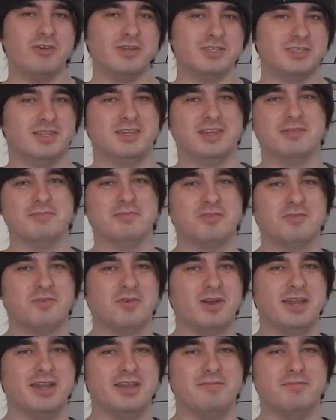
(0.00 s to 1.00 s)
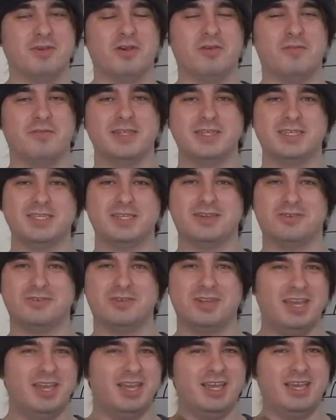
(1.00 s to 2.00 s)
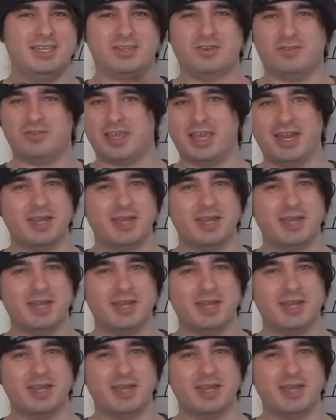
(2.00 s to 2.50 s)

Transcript: is the number 1 moment, so don't get